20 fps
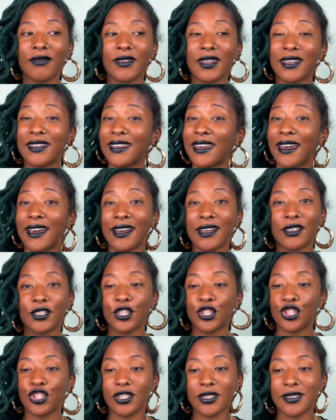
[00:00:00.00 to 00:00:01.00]
Yeah,
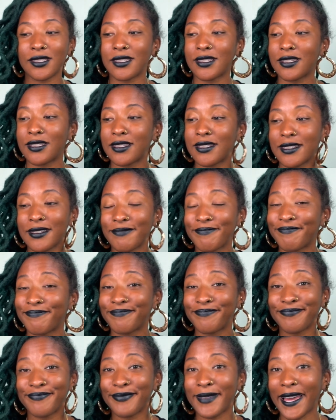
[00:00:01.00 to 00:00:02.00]
it's just,
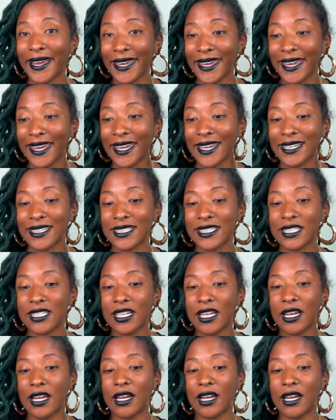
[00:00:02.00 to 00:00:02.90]
I can't.